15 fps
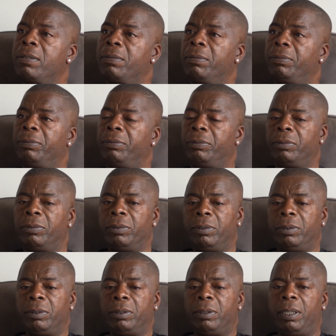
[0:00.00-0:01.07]
And
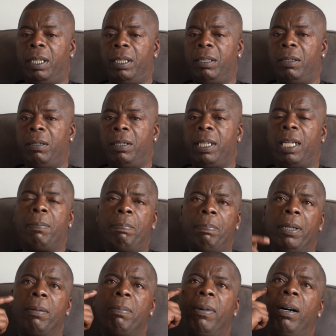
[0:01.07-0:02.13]
he had a
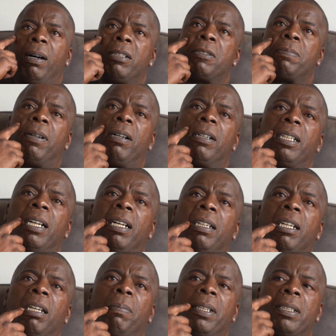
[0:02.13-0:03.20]
big Mars bar down
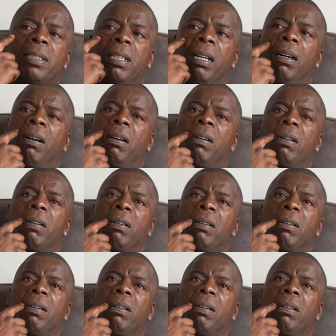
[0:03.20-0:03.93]
there, a big scar.